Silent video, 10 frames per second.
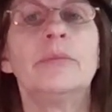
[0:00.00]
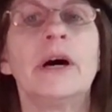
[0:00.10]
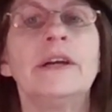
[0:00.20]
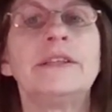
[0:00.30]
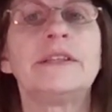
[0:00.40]

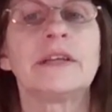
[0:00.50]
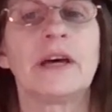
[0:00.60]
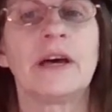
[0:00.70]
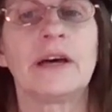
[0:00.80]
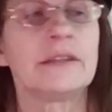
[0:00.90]
But
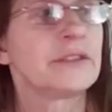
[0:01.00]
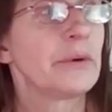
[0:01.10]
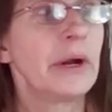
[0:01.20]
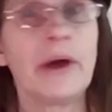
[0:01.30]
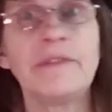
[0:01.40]
uh,
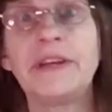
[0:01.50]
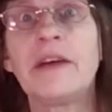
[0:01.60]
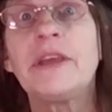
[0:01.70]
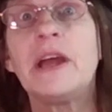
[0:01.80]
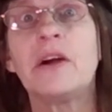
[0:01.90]
so I don't have to
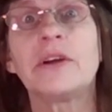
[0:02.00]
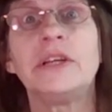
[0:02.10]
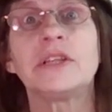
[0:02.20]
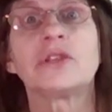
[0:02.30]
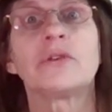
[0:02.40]
have the air
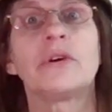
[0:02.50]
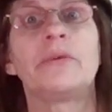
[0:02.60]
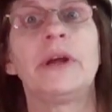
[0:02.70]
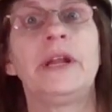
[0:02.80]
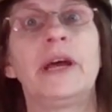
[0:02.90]
conditioner on
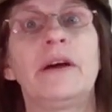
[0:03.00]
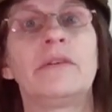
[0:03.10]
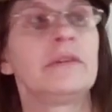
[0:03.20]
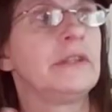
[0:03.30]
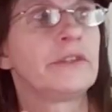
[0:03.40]
right
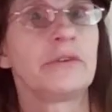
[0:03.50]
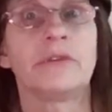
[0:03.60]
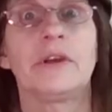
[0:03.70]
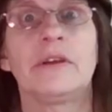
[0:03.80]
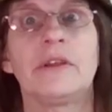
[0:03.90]
now. It's over
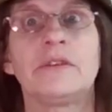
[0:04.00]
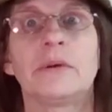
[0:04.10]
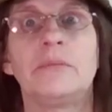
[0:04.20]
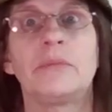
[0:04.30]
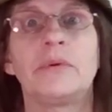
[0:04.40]
there. That's
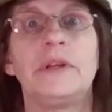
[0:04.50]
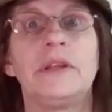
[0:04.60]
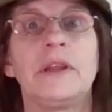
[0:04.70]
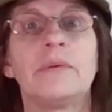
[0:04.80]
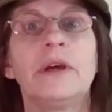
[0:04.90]
why I'm
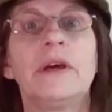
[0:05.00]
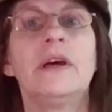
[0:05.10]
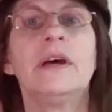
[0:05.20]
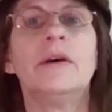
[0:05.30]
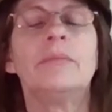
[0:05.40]
pointing that
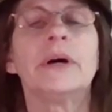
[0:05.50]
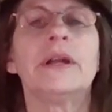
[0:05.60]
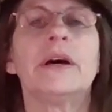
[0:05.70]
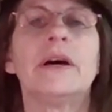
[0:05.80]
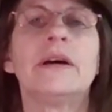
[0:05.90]

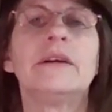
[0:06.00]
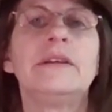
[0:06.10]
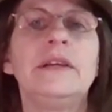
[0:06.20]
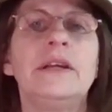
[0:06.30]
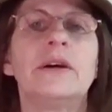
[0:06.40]
But, uh,
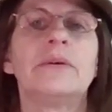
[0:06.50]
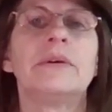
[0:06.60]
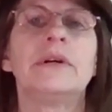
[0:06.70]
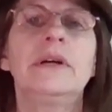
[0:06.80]
you know,